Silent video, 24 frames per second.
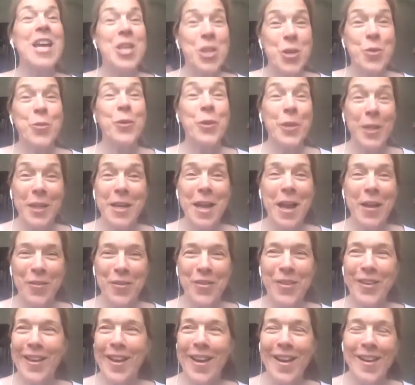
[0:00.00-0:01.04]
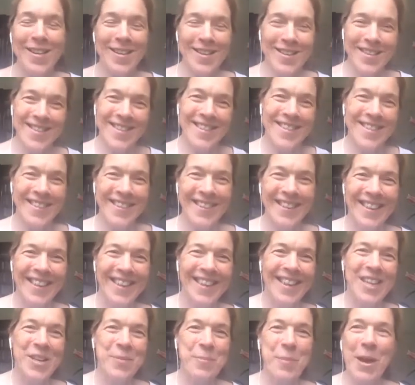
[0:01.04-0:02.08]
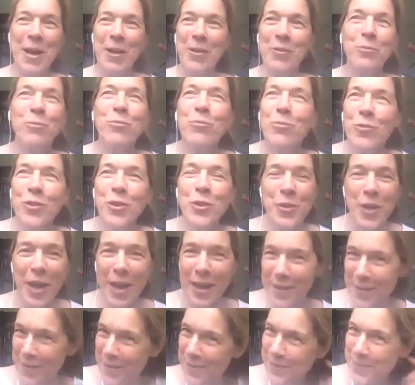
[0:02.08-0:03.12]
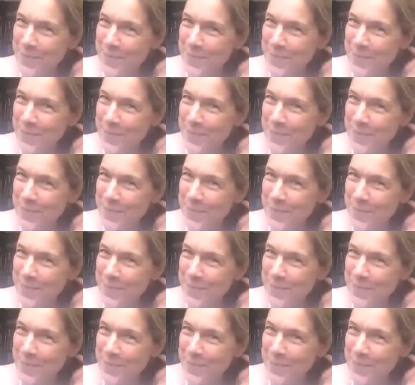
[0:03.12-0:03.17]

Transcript: you could announce the cast in about 2 days.